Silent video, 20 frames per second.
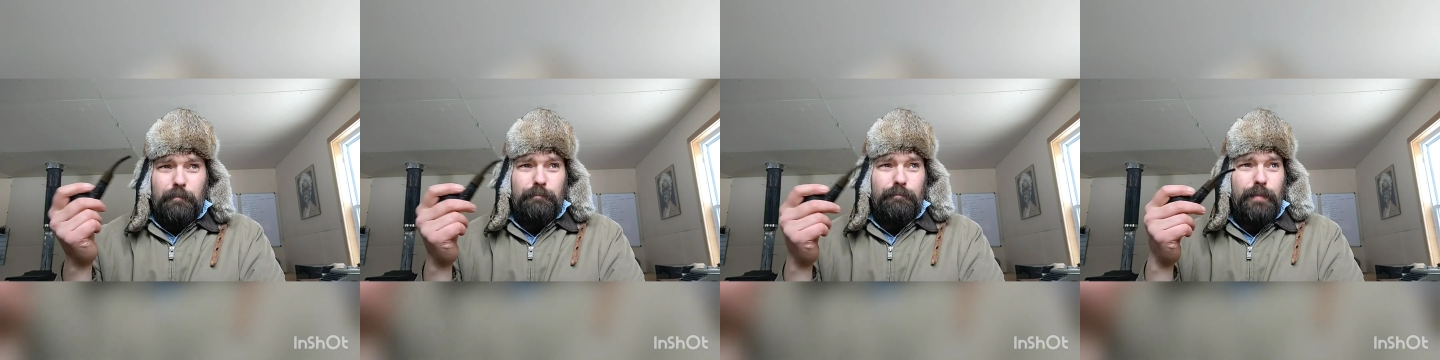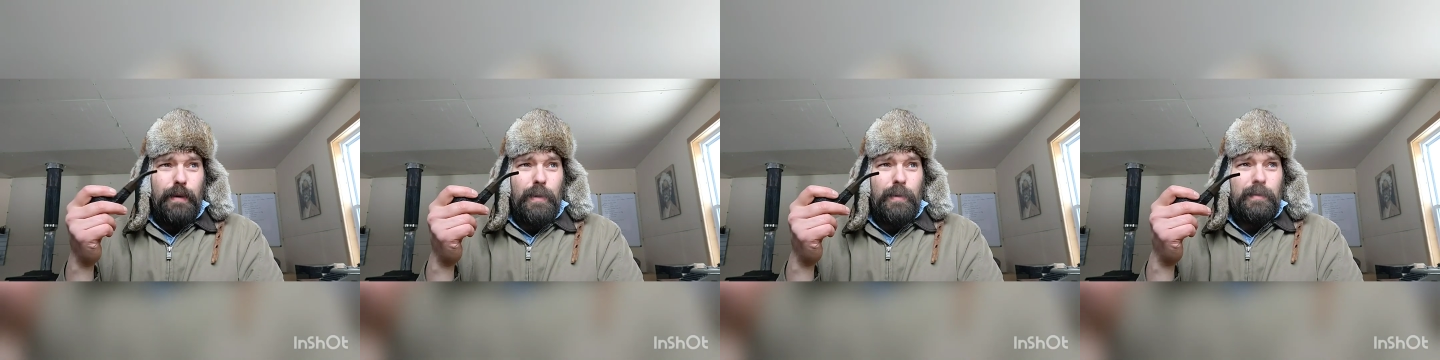
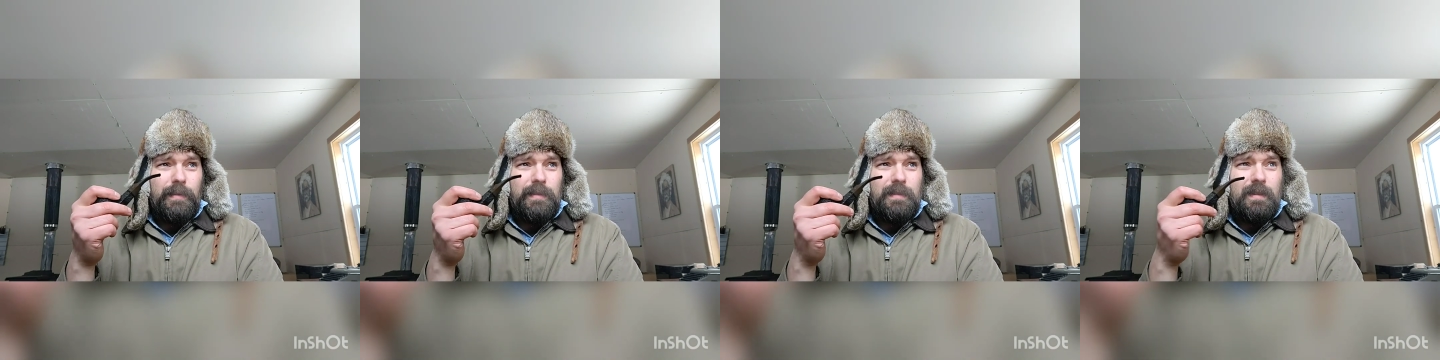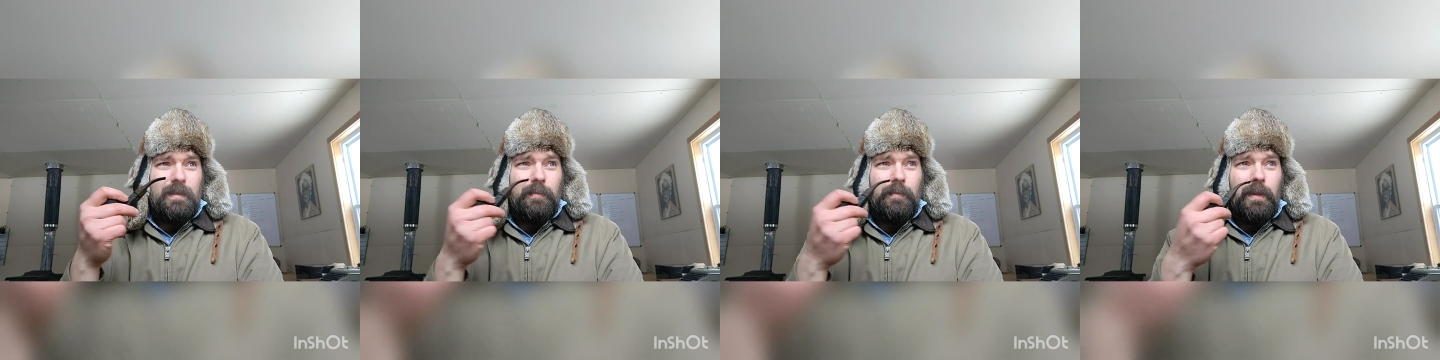post
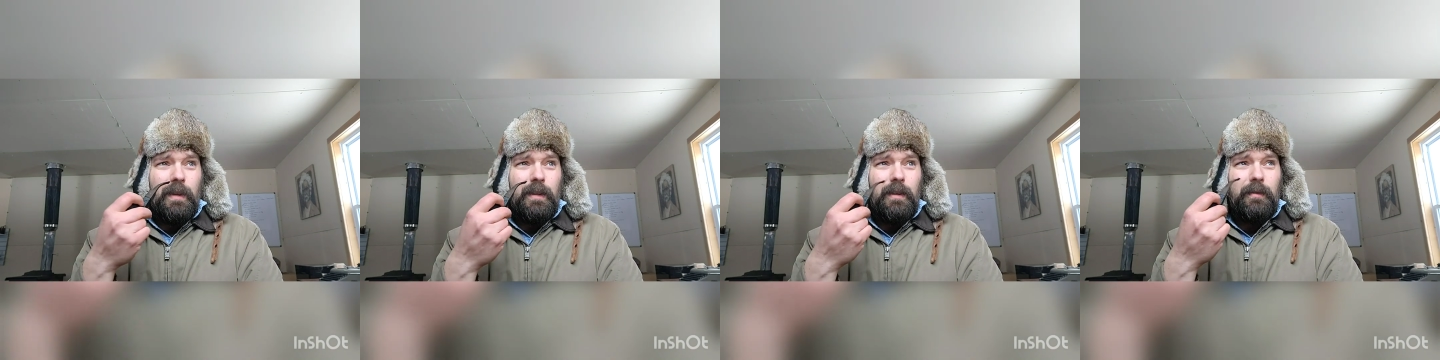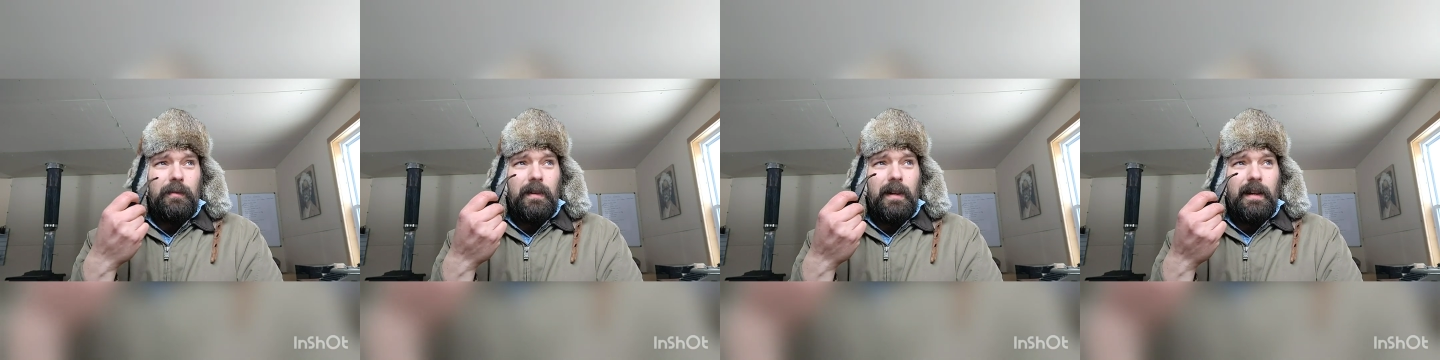and what
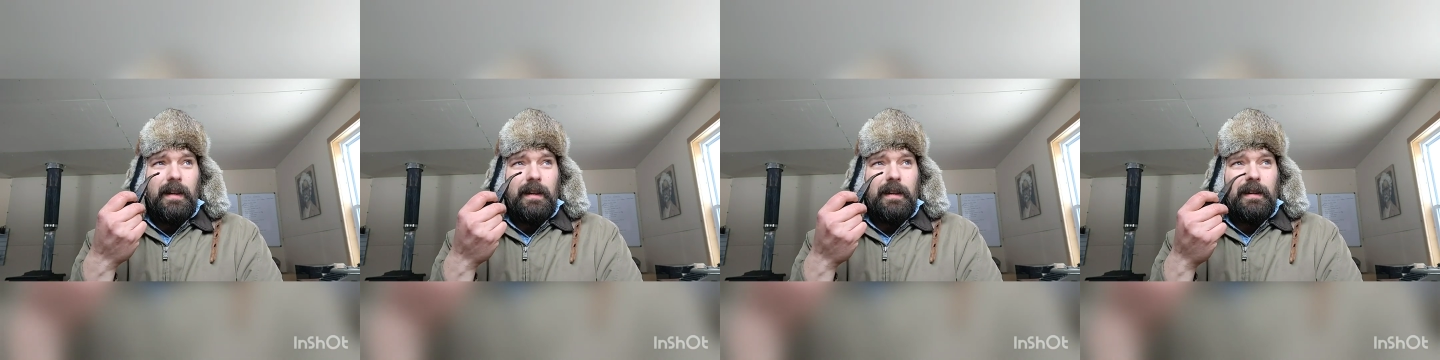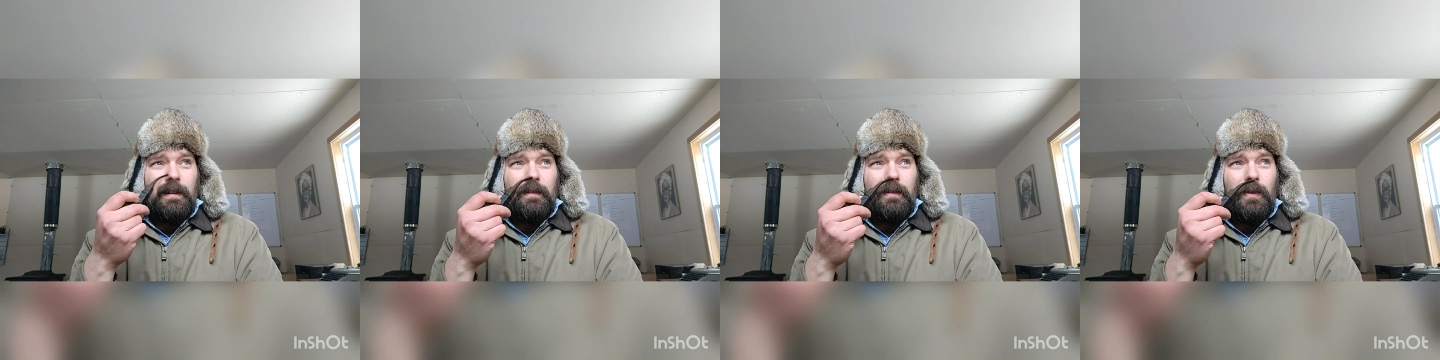you like
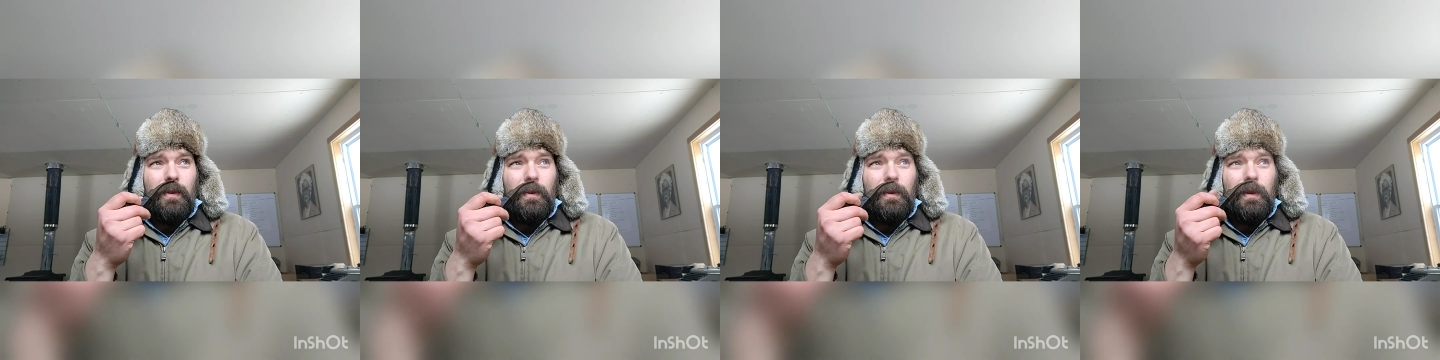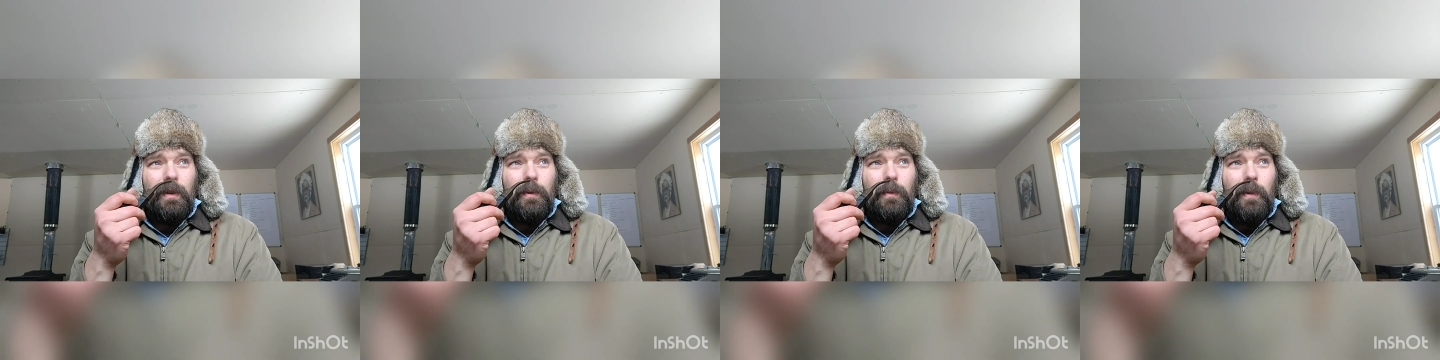and who
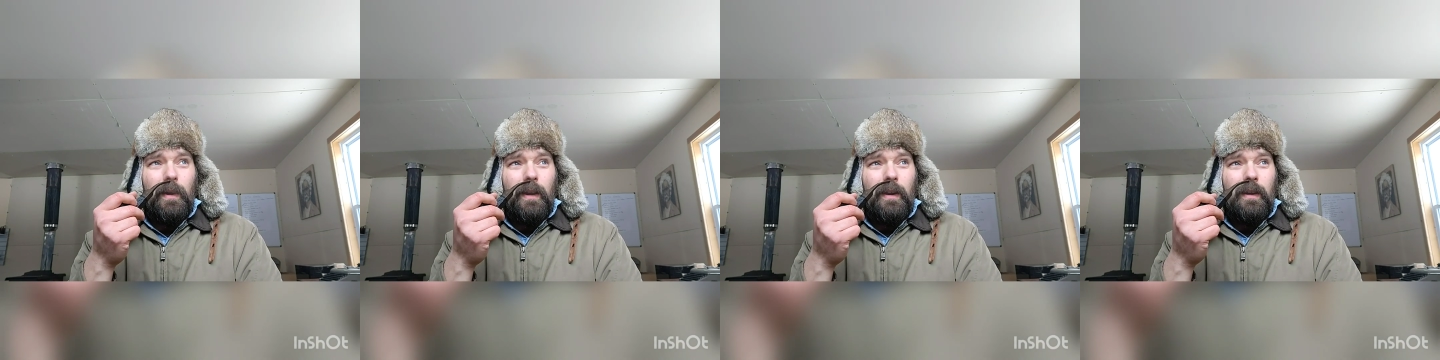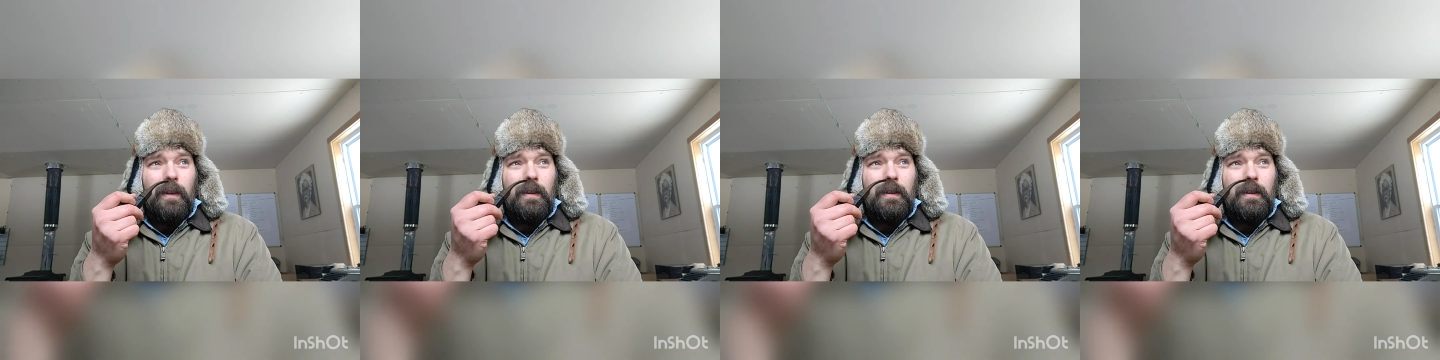you are.